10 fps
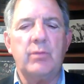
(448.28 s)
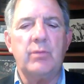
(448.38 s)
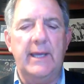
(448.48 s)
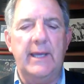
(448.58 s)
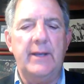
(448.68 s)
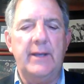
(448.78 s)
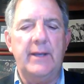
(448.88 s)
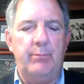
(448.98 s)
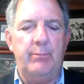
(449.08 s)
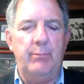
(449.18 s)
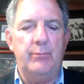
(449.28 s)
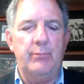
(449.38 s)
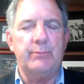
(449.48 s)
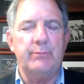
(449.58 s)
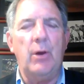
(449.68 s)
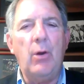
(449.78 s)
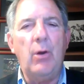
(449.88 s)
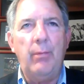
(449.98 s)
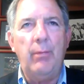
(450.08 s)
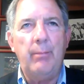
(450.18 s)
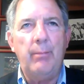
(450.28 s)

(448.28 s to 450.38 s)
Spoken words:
Can a small